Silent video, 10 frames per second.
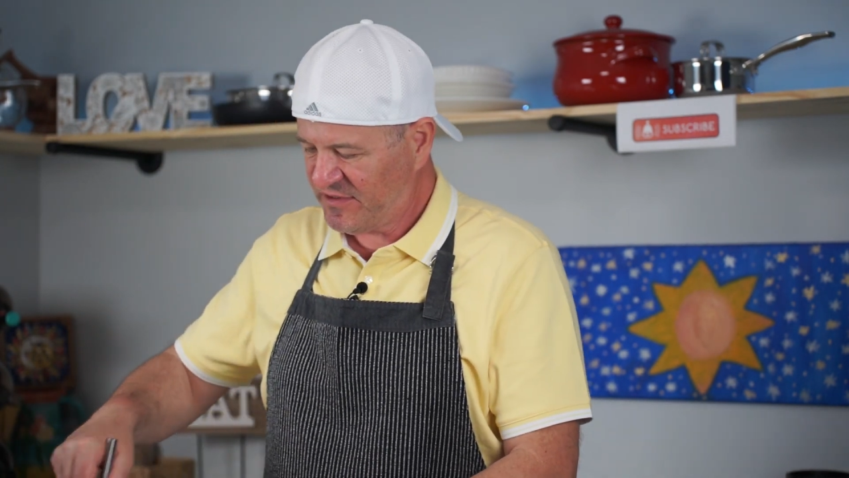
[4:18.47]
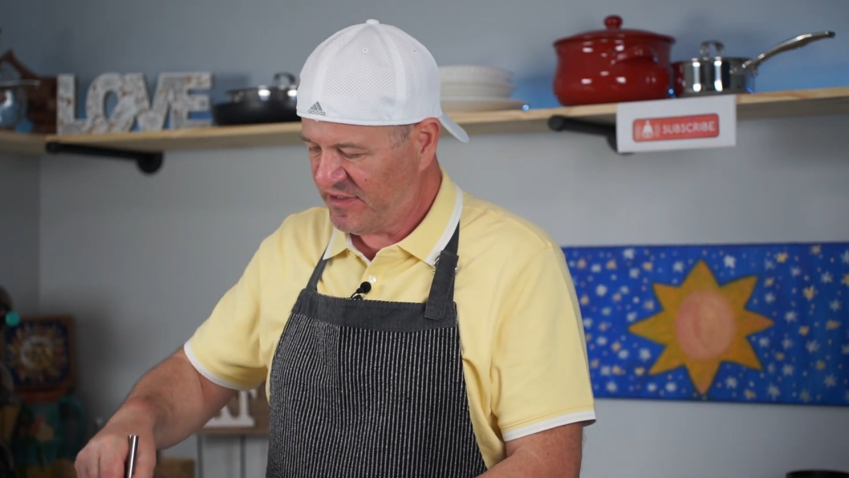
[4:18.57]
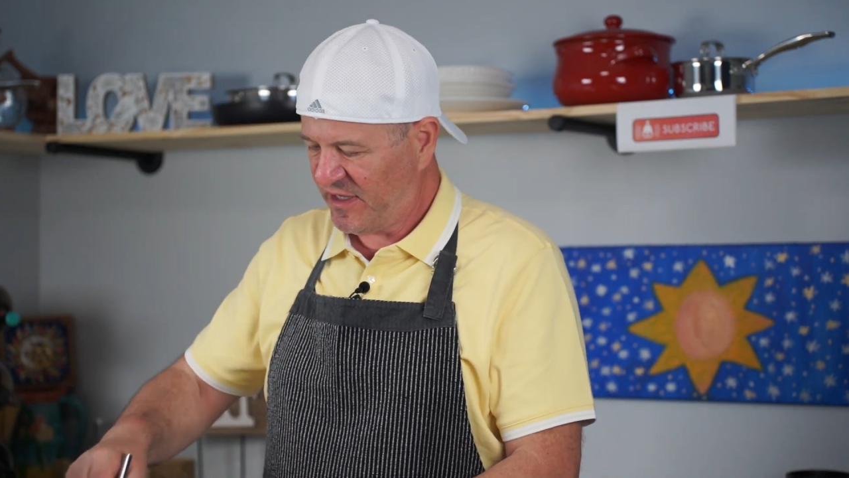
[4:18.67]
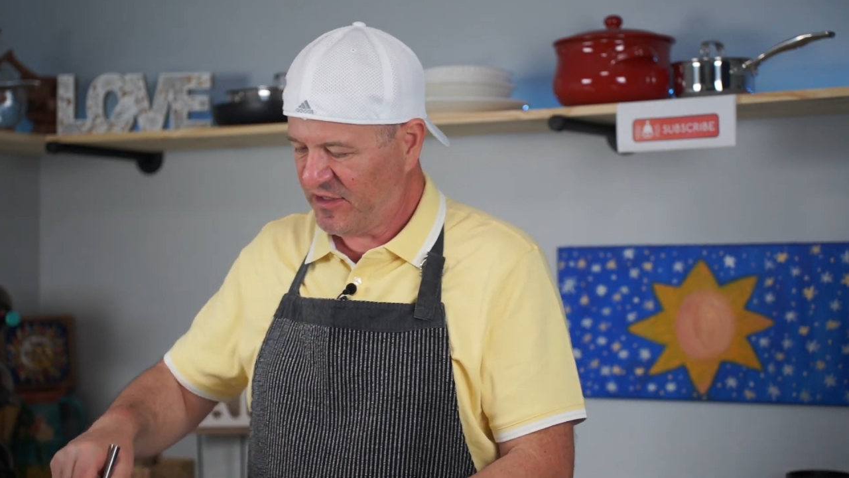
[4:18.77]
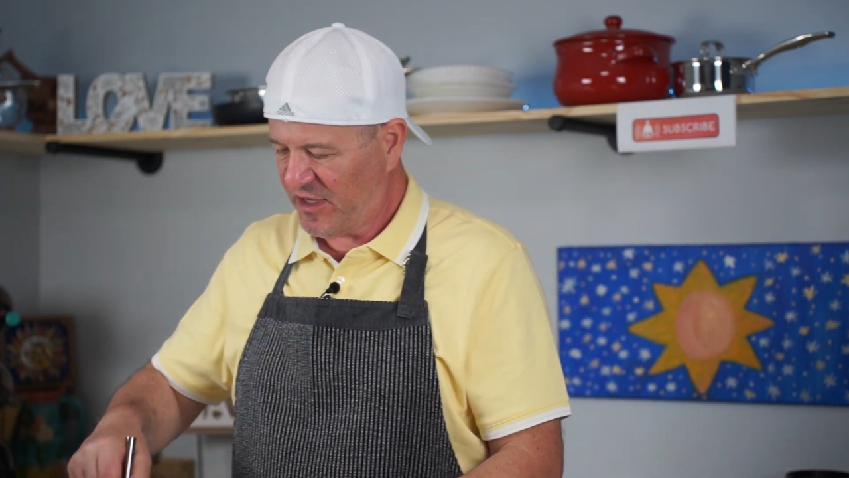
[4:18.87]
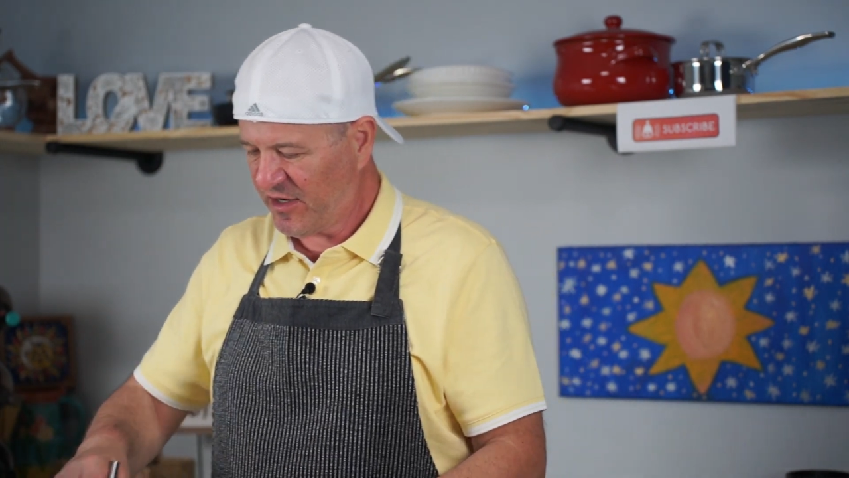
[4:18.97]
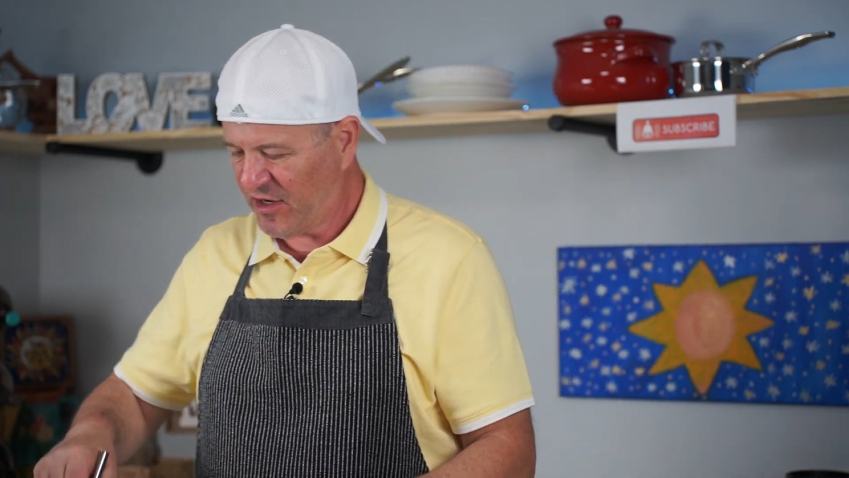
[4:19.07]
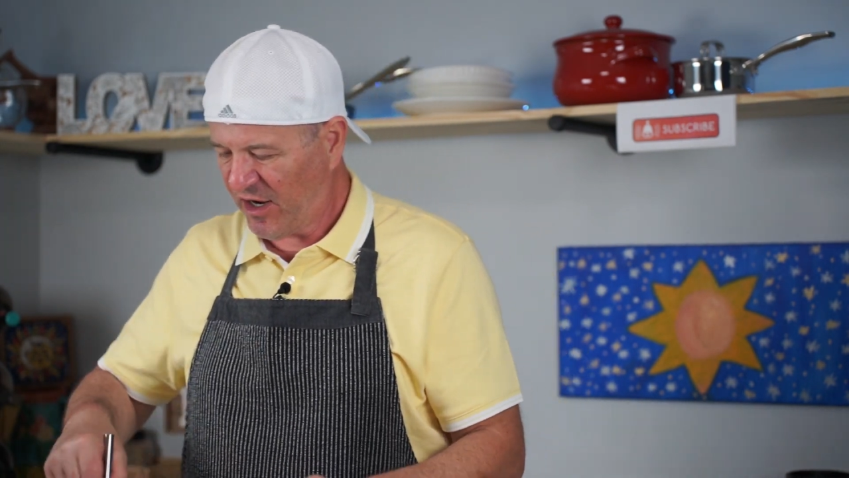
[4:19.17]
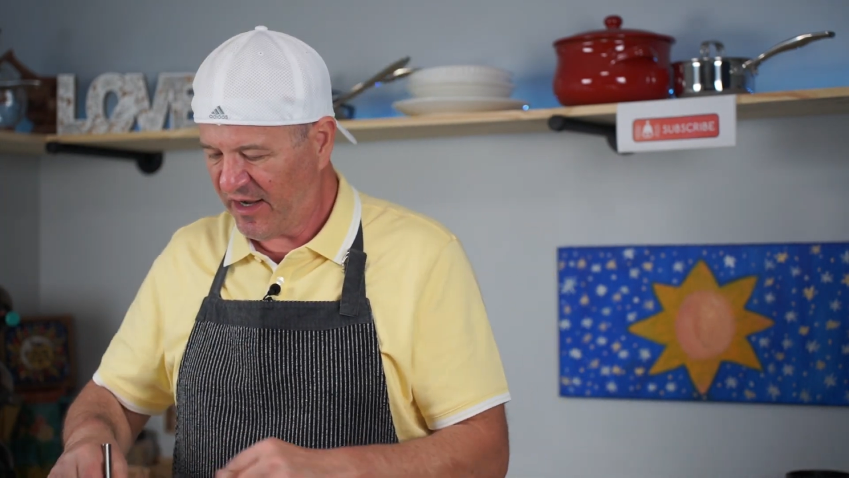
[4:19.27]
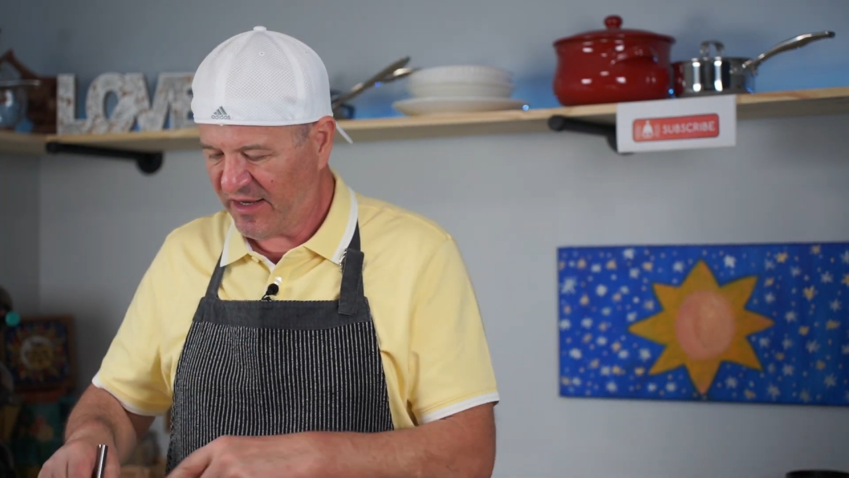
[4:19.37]
they are
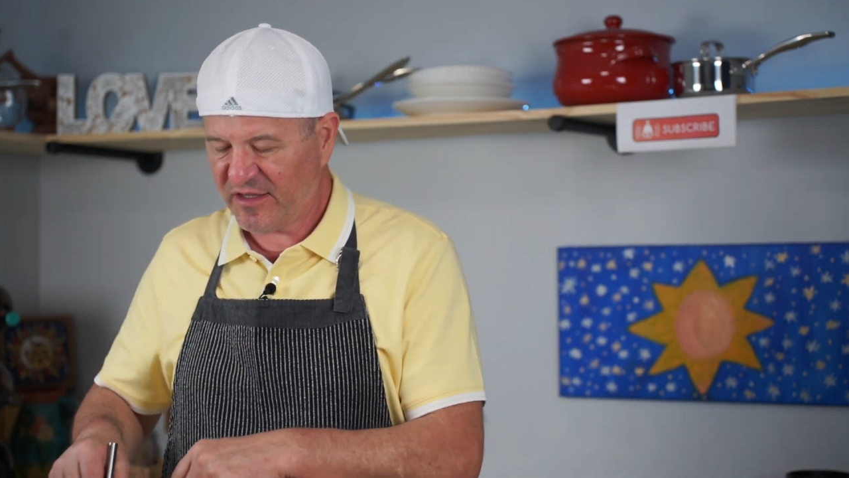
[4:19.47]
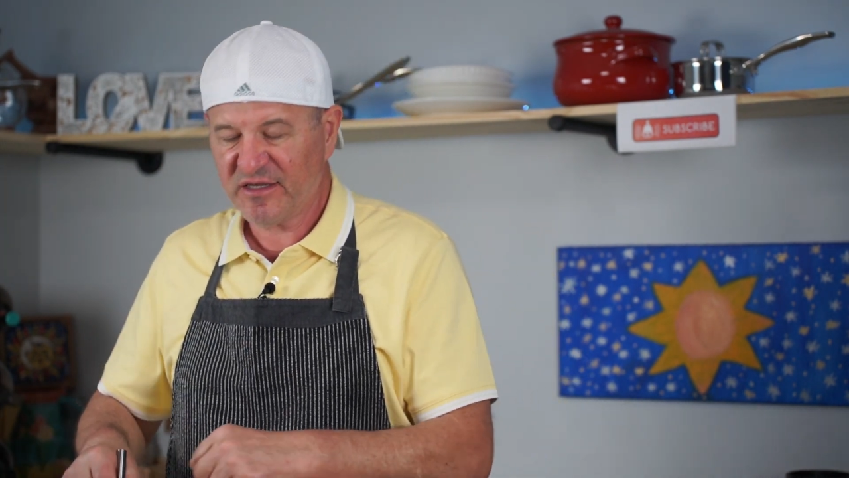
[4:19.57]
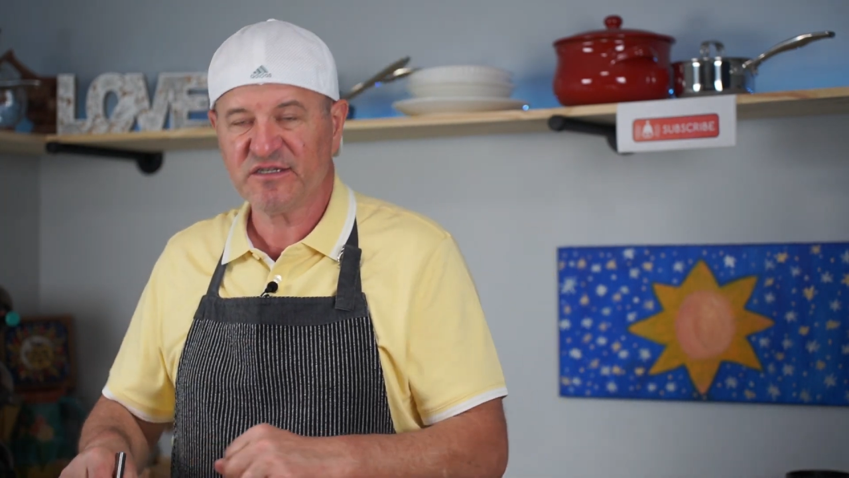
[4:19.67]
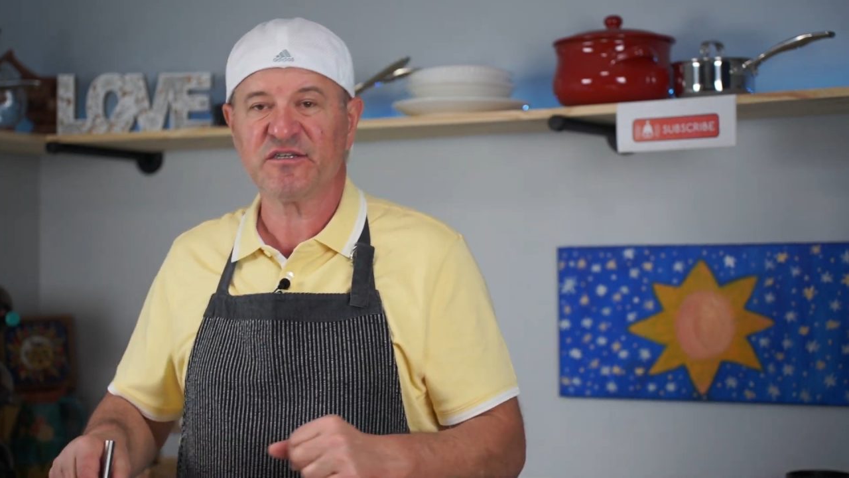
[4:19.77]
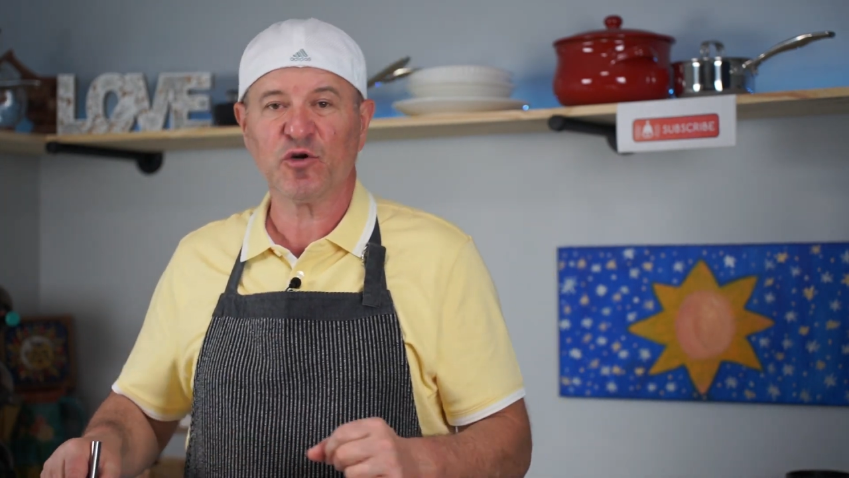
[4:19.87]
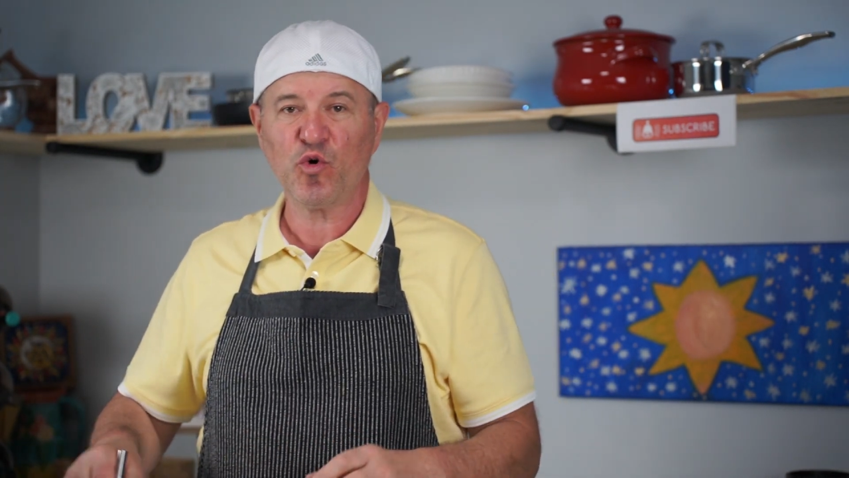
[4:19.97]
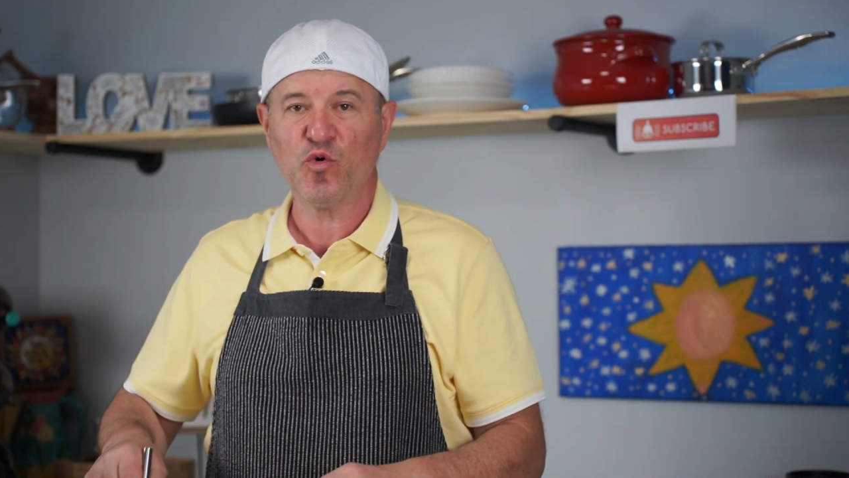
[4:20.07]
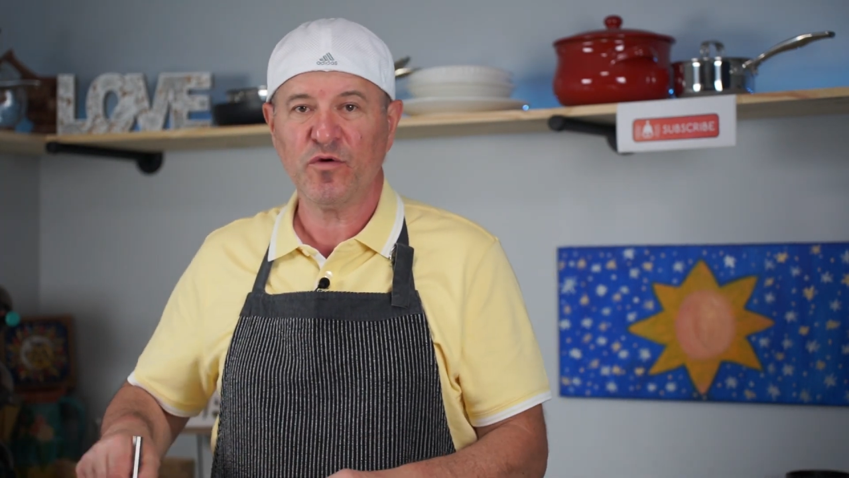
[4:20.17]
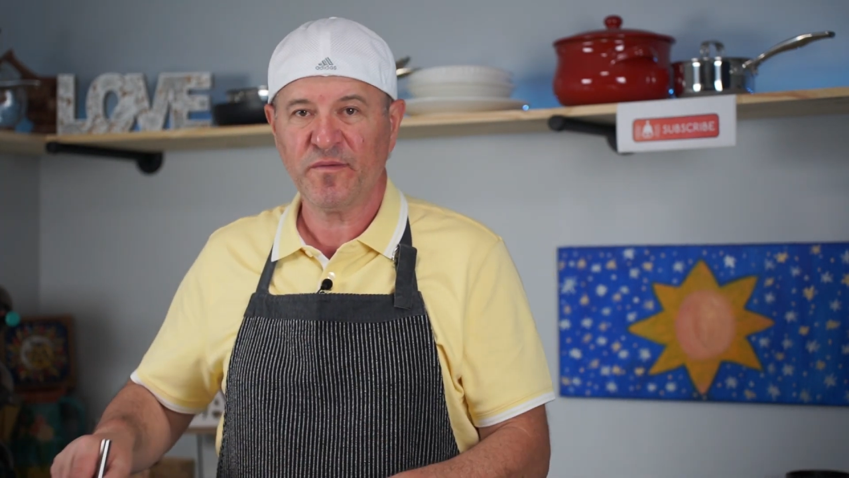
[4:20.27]
calling this roux,